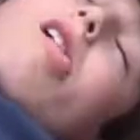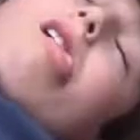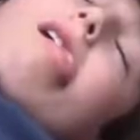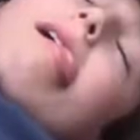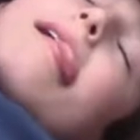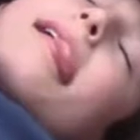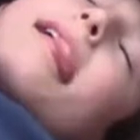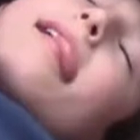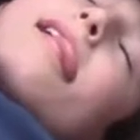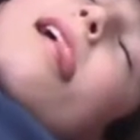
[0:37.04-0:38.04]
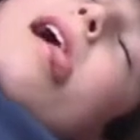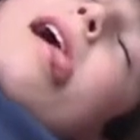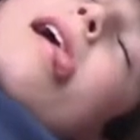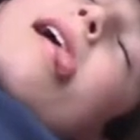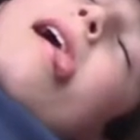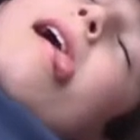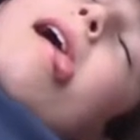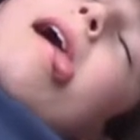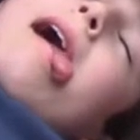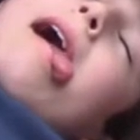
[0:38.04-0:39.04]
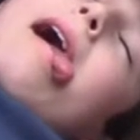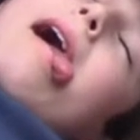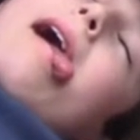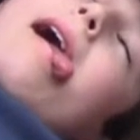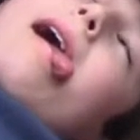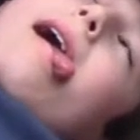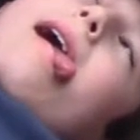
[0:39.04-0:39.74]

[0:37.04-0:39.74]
[no speech]